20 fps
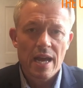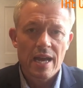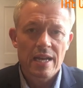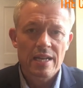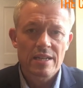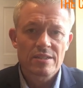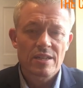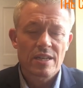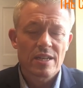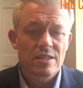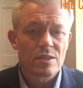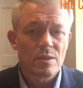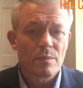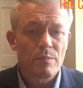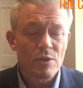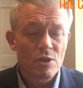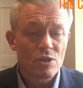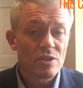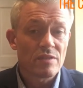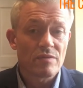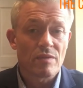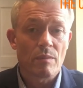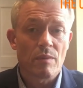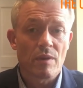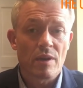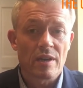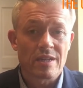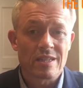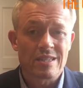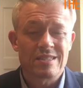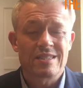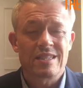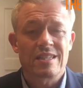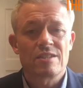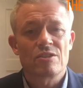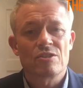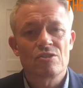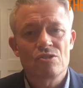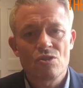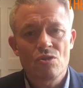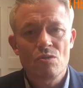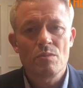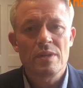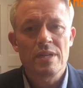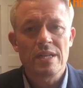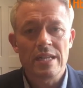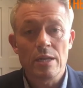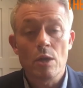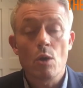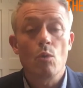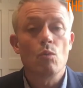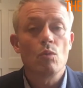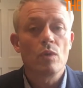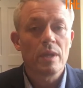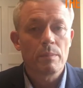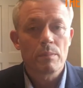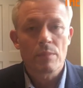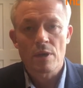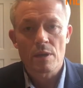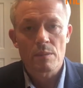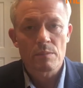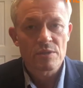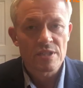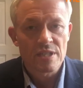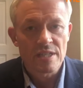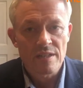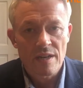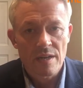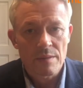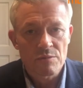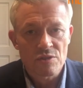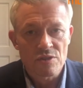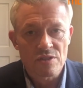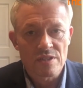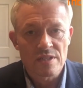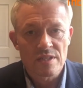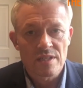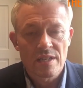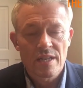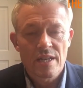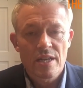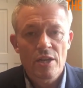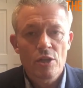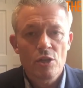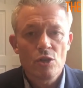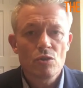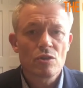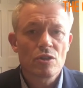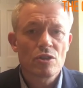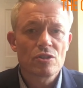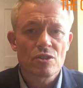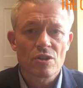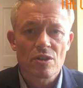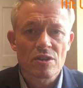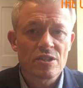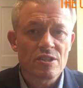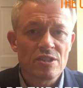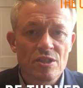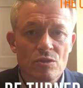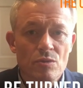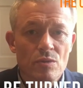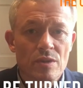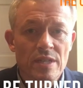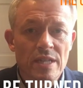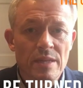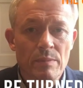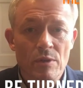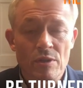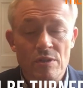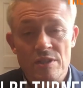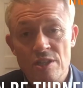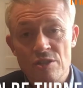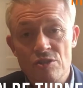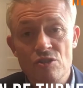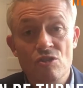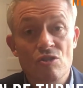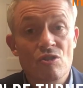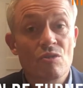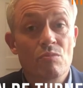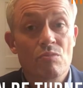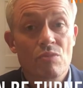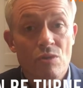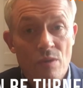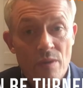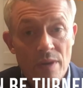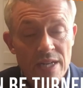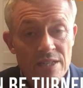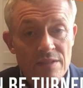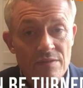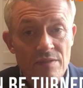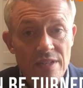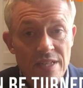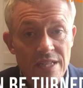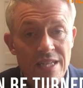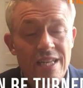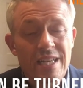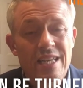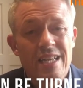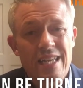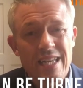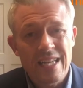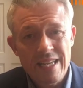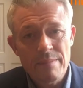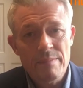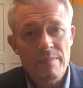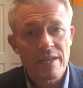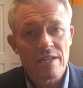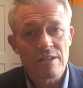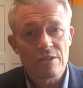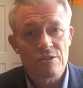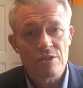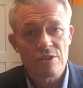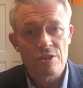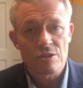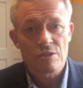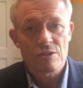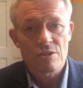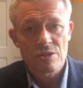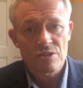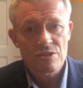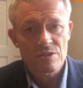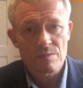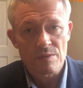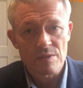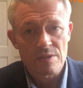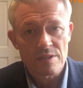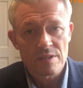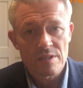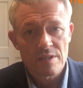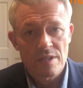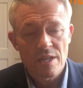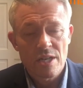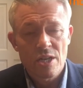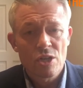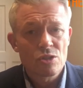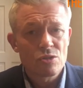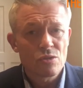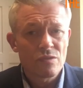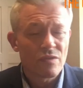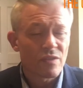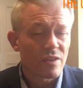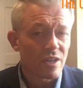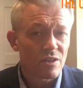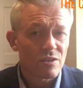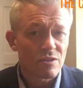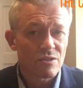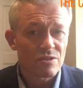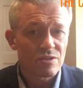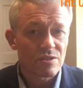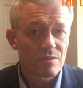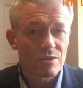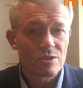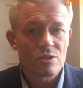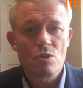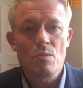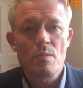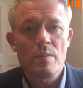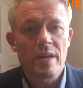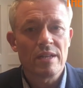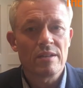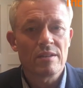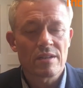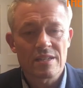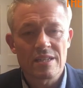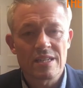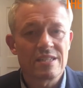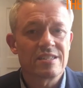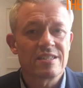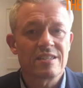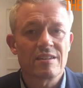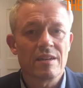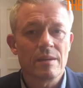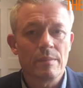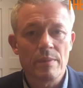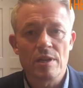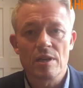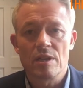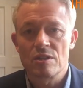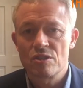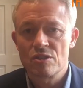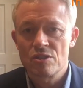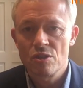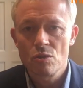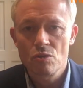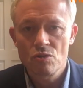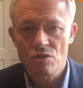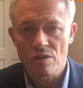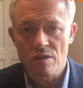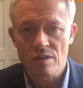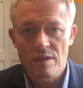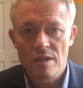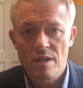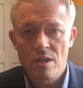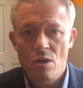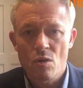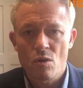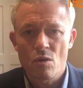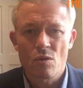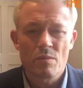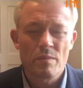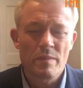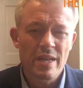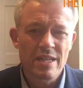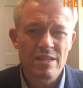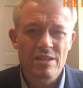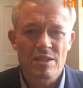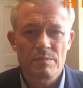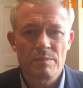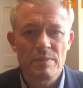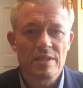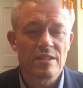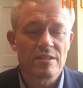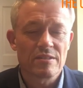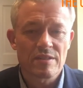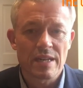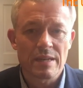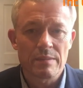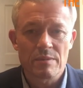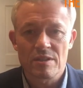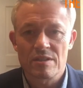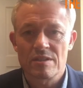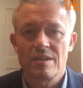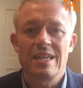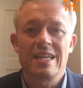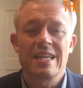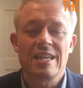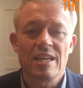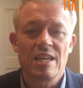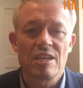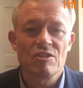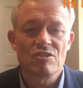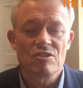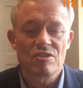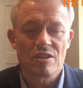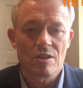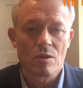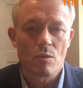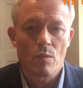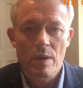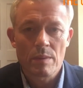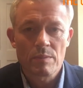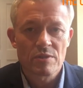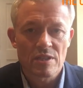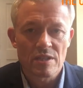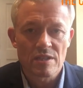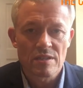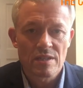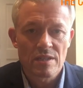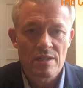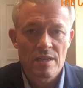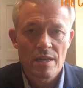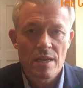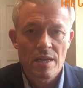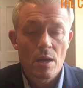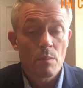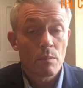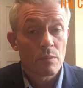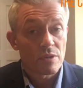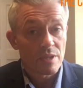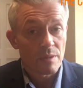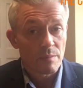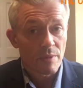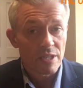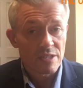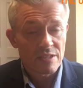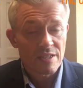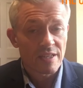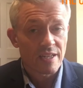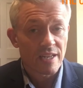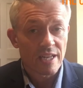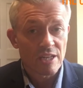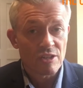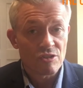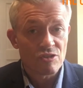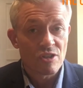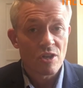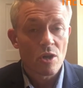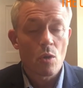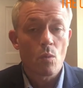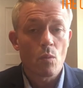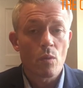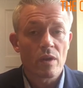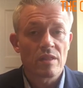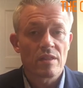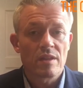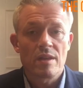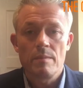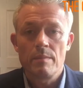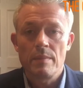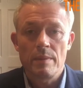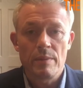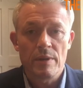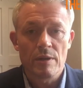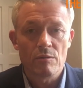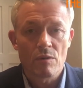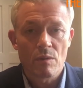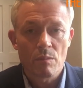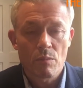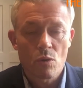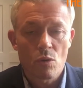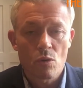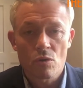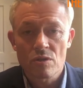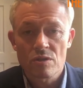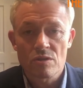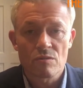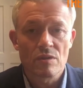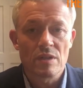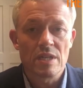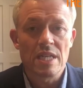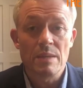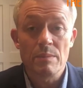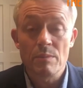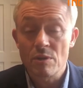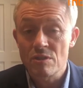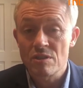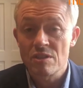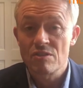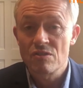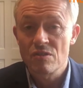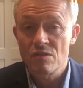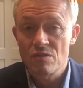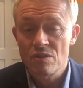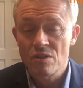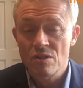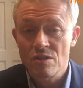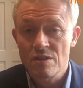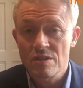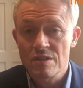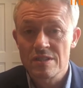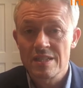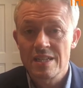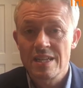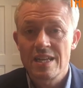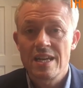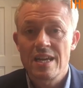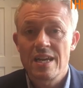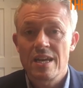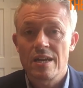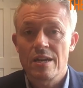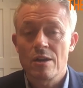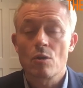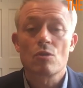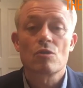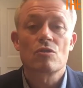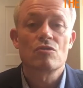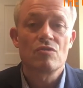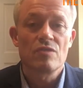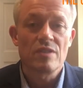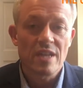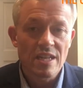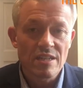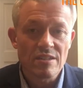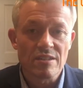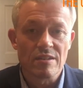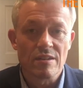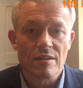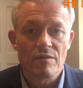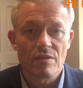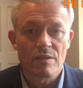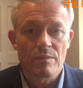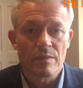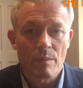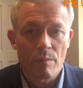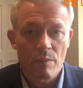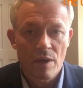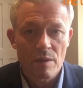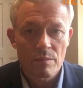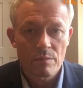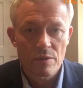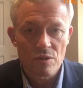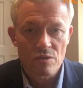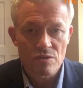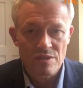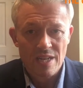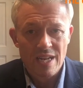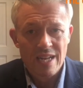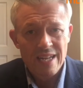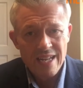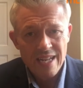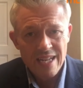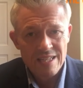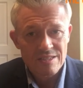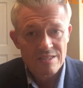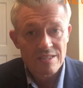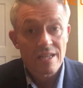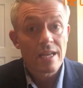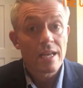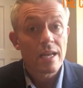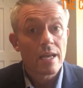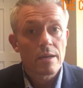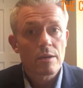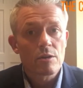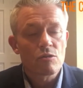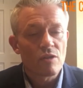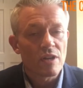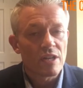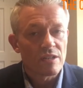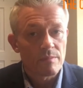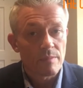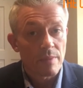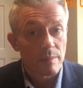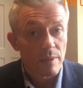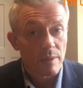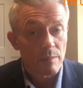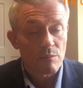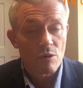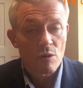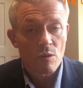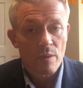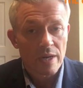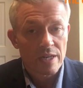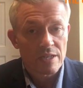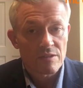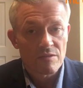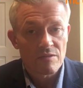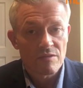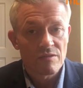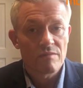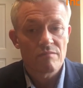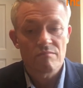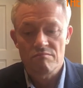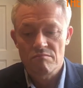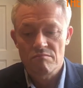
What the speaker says: And the beauty of a blog is that there's so many repurposing options. You could turn it into an ebook that you could proactively email to your customers. So if you've got customers who may not necessarily be on social or may not be the type that engages on a website, but they might engage with maybe a report or an ebook that you've turned or created from the blog post, and hence create maybe a proactive